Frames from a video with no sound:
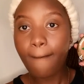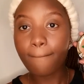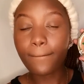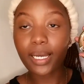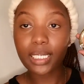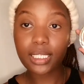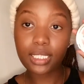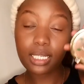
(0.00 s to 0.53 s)

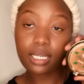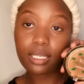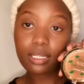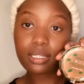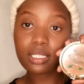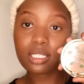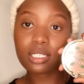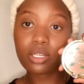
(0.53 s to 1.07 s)
but
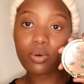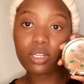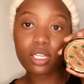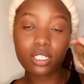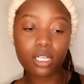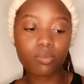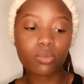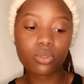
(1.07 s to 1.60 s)
this is the one
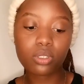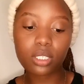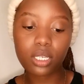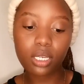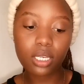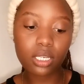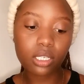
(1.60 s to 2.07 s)
that I'm using.